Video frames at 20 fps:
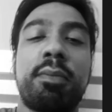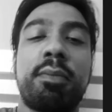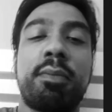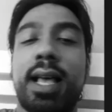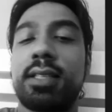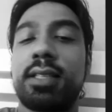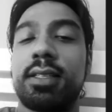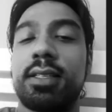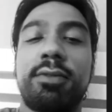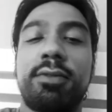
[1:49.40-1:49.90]

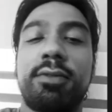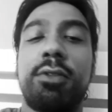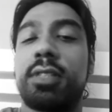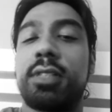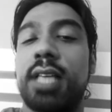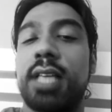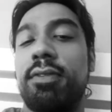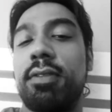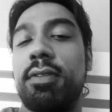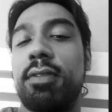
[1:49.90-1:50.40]
plastic
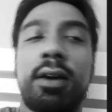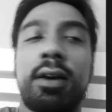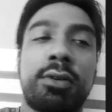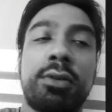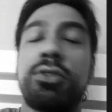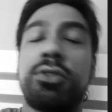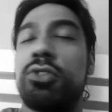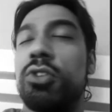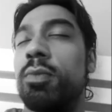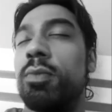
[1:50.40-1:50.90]
for
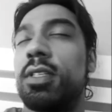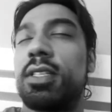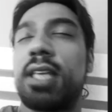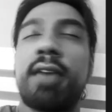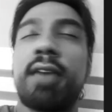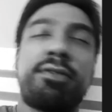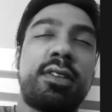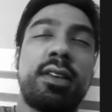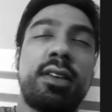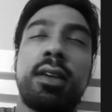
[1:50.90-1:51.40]
consumer
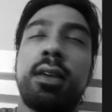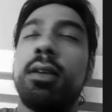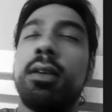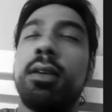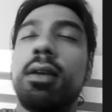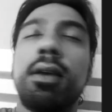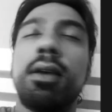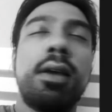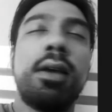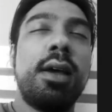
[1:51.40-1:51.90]
safety,
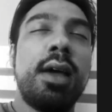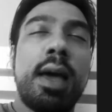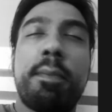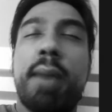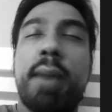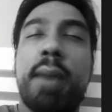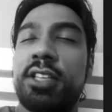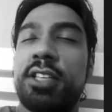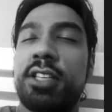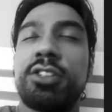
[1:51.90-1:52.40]

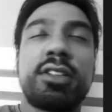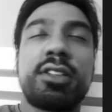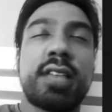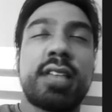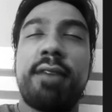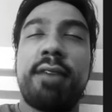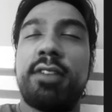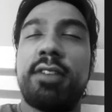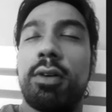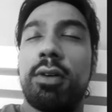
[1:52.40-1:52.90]
passenger
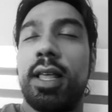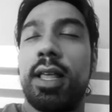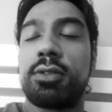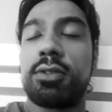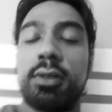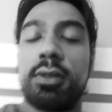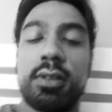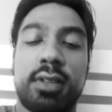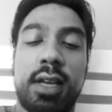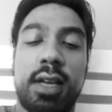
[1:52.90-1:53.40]
safety, all that sort
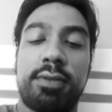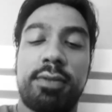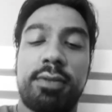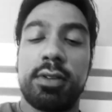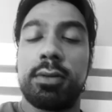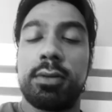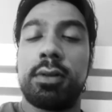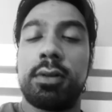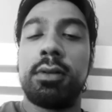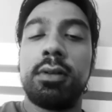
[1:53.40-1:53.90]
of stuff as
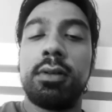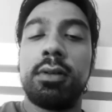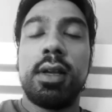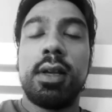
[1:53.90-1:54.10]
well.